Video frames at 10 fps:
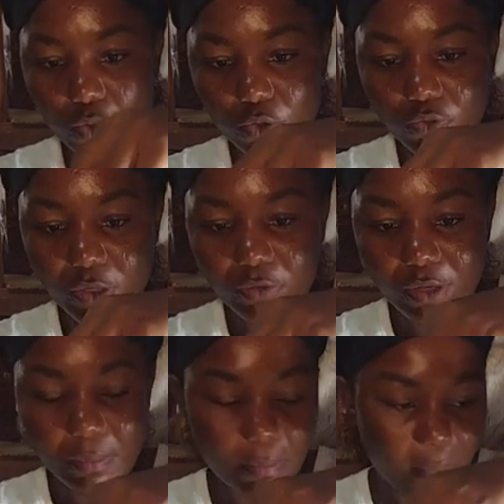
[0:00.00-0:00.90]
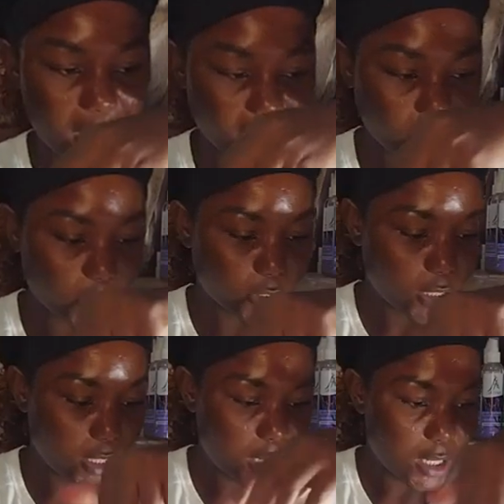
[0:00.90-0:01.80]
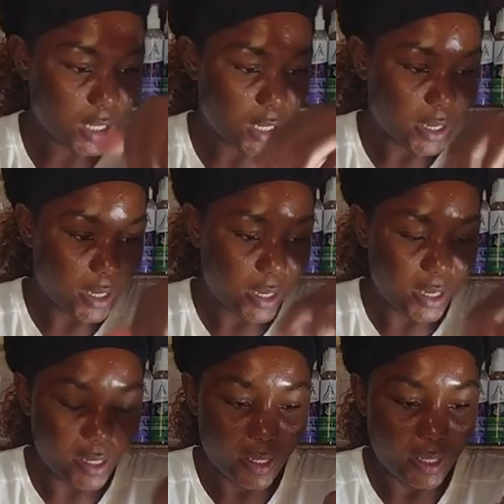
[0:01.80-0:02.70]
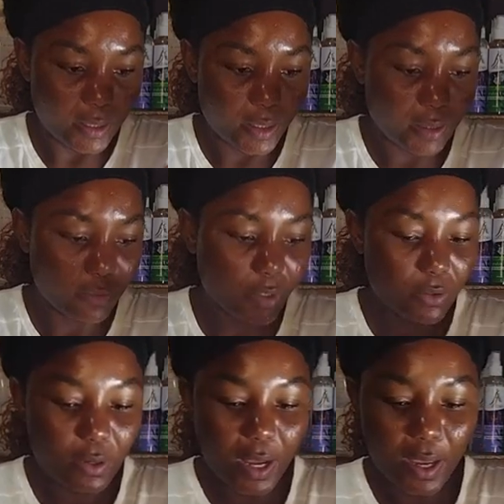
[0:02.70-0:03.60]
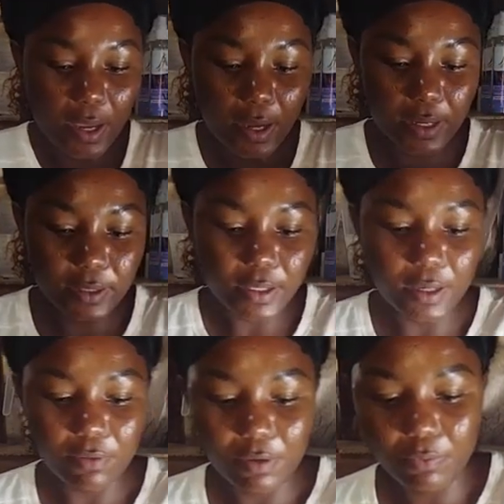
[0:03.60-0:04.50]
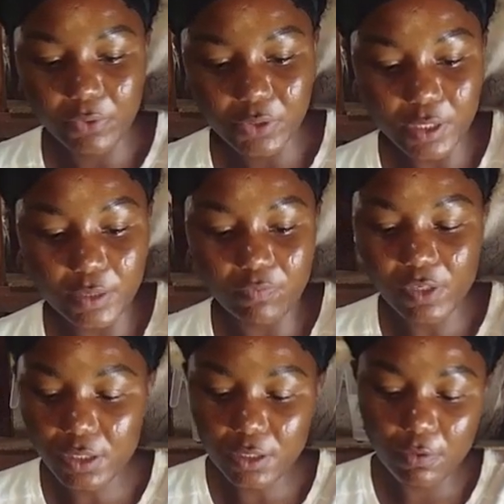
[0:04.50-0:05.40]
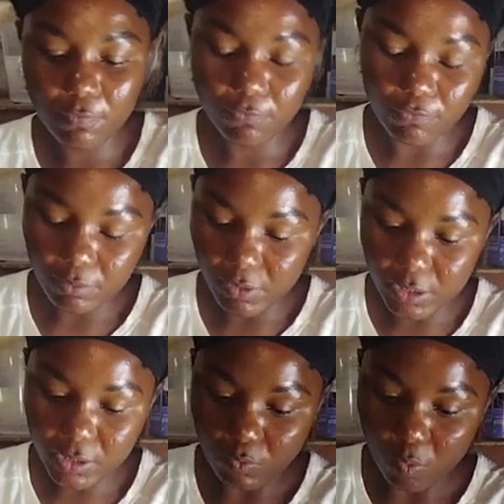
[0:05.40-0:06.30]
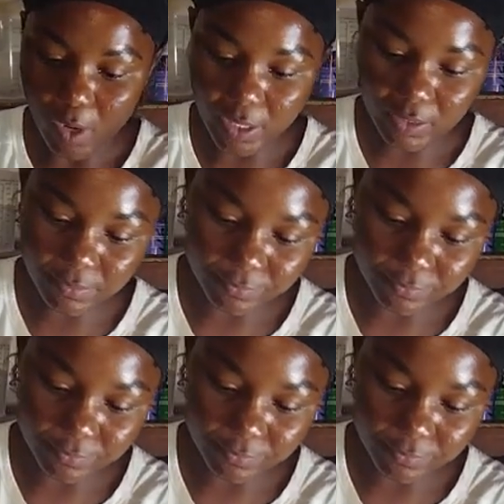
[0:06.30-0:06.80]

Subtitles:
100-gram batch. And then we go ahead, our preservative remains 1.